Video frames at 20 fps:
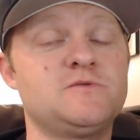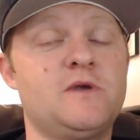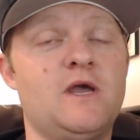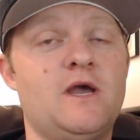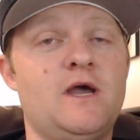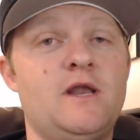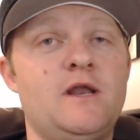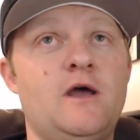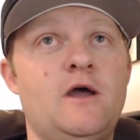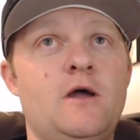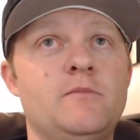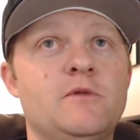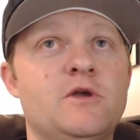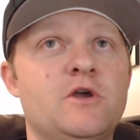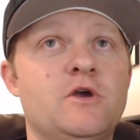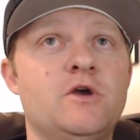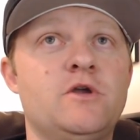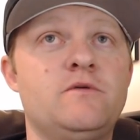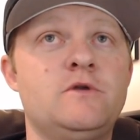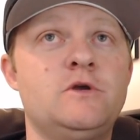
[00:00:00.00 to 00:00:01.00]
We got um, a
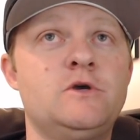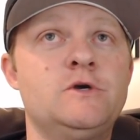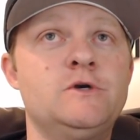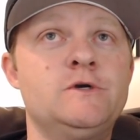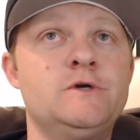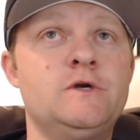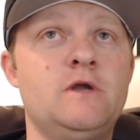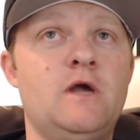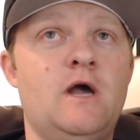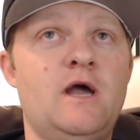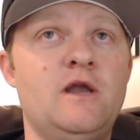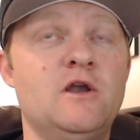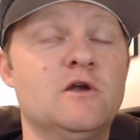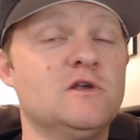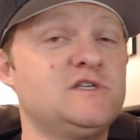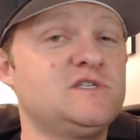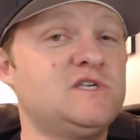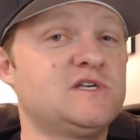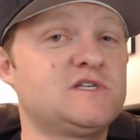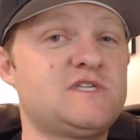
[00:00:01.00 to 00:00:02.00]
good uh,
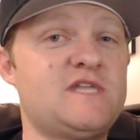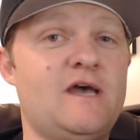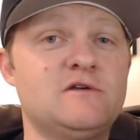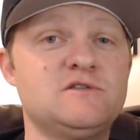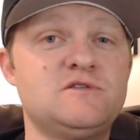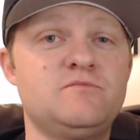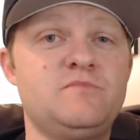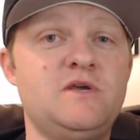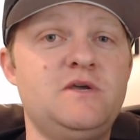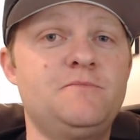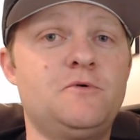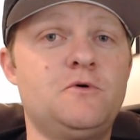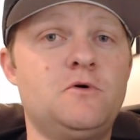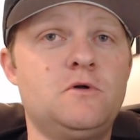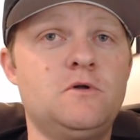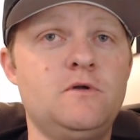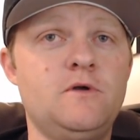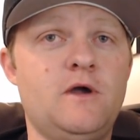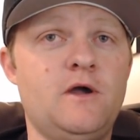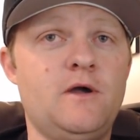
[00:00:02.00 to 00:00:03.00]
nearly six thousand
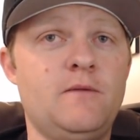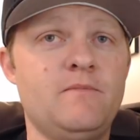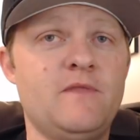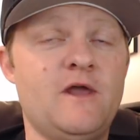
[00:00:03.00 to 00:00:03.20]
people um,